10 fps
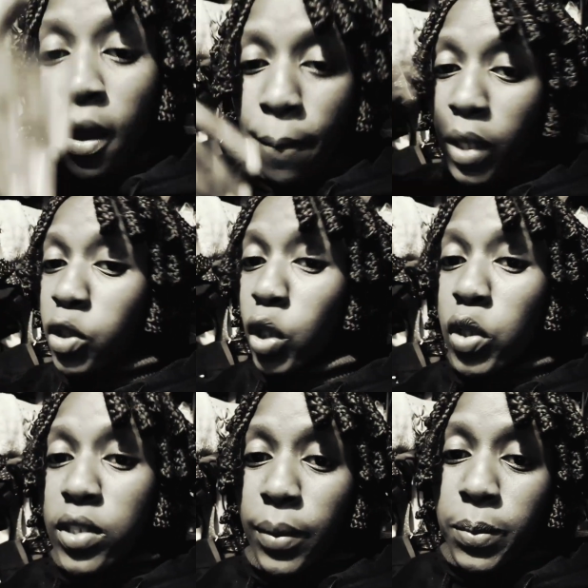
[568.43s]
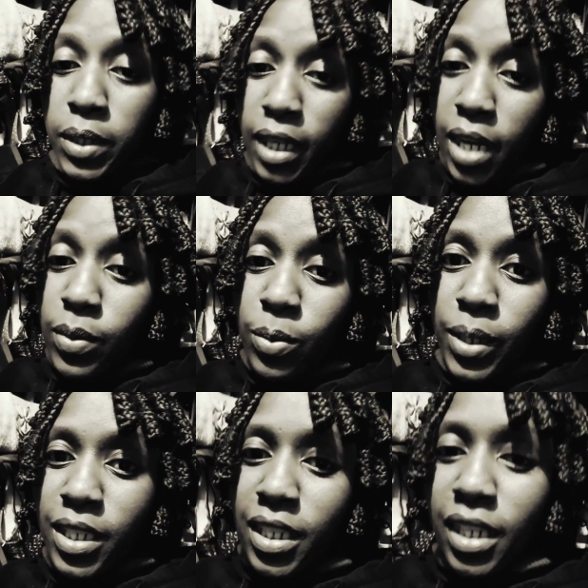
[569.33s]
Make sure you subscribe to my
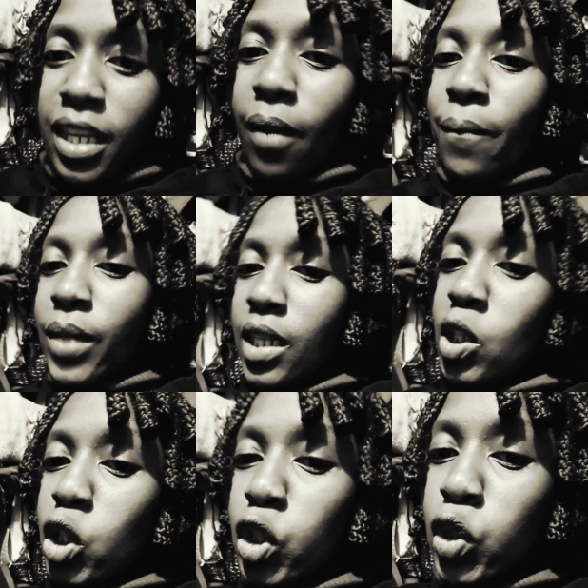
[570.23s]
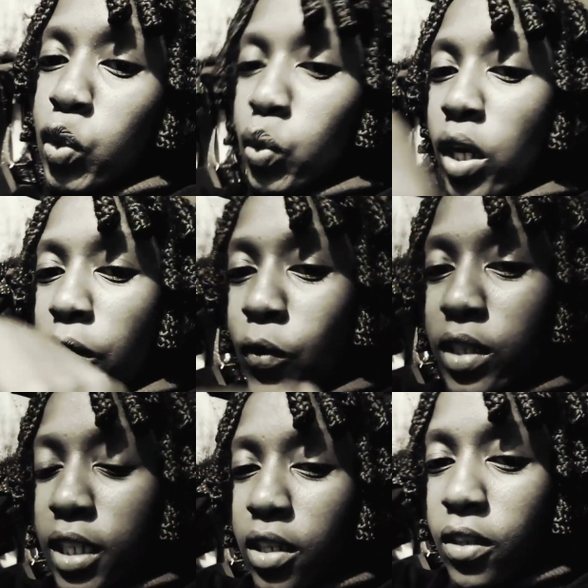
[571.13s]
channel. Make sure you
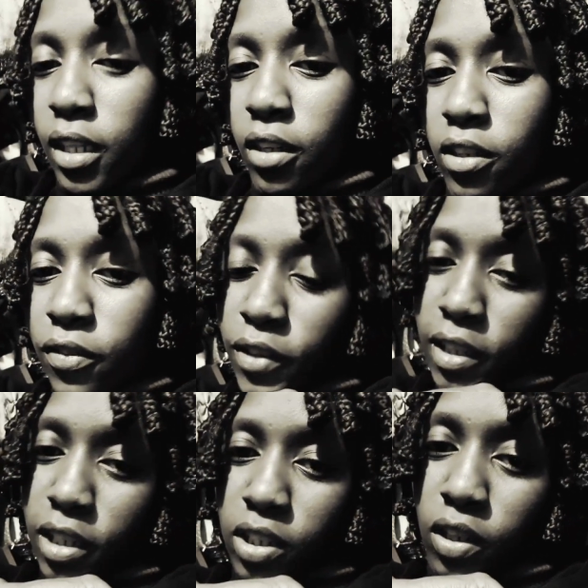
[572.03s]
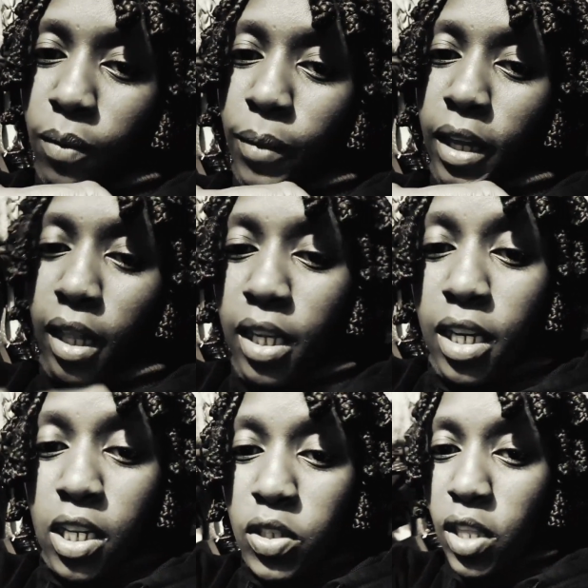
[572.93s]
turn on the notification bell
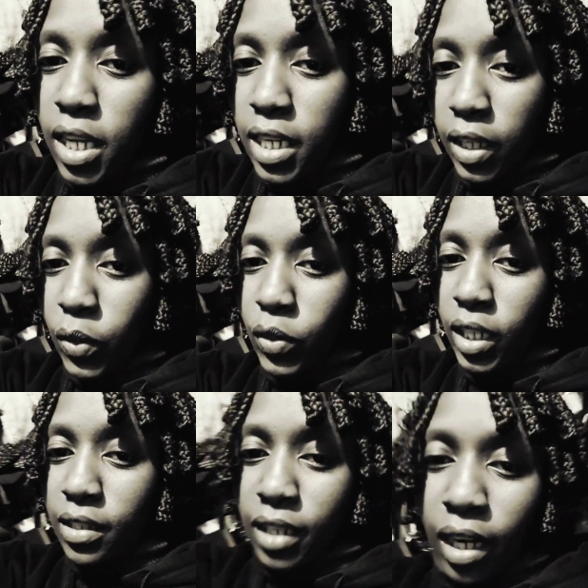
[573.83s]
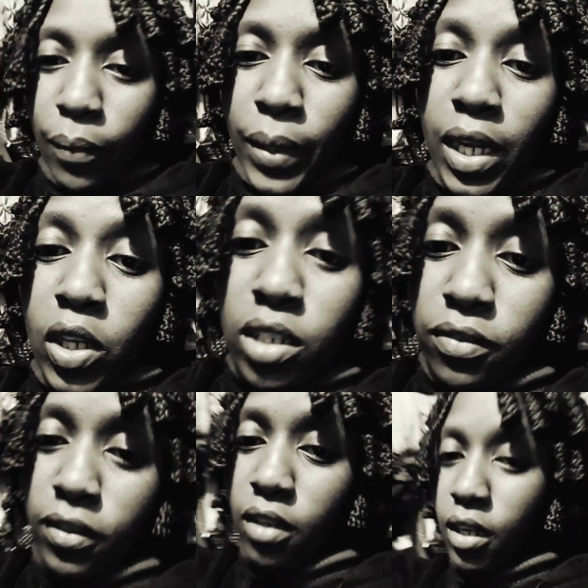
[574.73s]
so that you guys can be
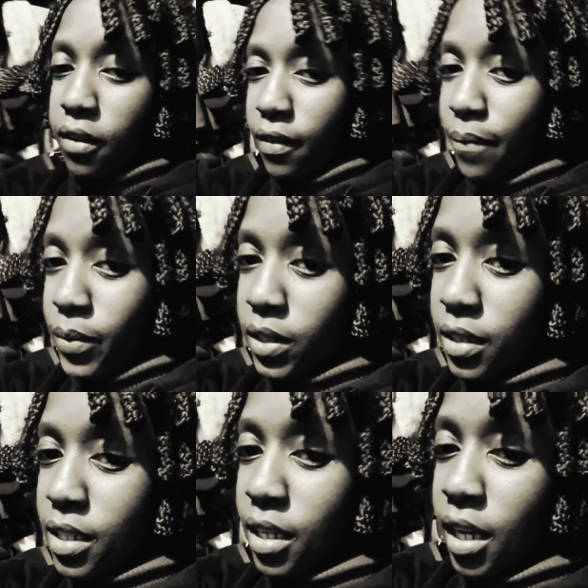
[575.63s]
notified whenever I post.